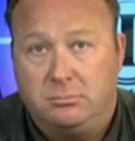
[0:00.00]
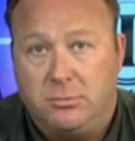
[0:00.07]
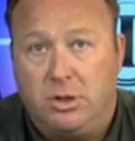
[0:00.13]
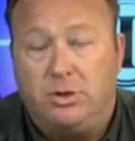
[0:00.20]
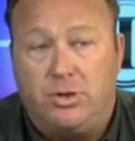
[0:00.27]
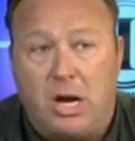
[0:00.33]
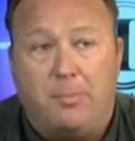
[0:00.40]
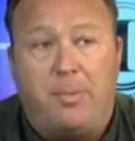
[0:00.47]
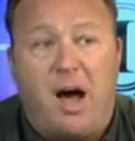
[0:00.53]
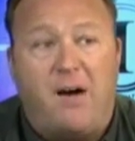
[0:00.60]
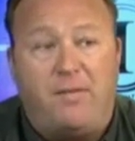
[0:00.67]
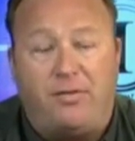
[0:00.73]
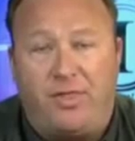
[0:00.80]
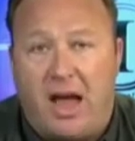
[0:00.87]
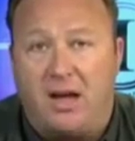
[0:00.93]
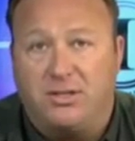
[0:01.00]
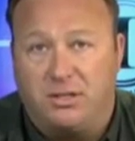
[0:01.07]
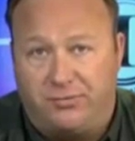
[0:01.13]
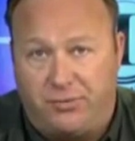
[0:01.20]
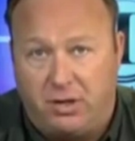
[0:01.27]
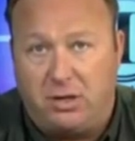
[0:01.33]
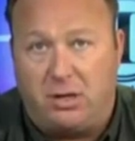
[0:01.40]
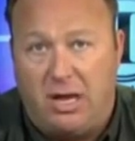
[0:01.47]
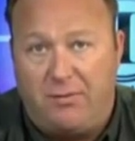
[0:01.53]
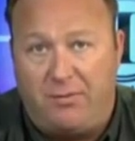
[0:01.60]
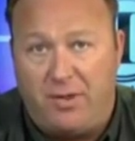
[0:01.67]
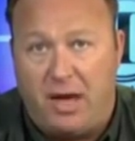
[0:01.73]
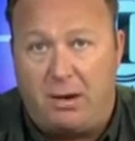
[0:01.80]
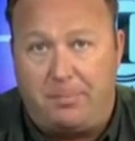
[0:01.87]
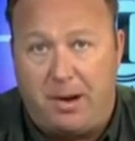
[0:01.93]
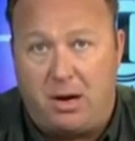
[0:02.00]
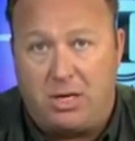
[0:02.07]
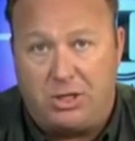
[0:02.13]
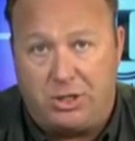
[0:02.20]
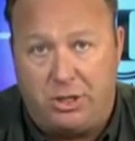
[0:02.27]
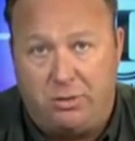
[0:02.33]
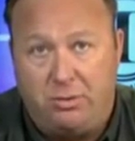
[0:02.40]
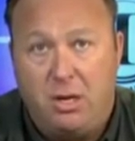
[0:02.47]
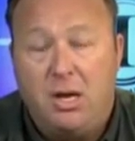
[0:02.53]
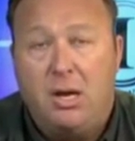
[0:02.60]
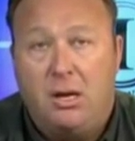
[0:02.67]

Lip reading: You jump off a 1,000-foot cliff without a parachute,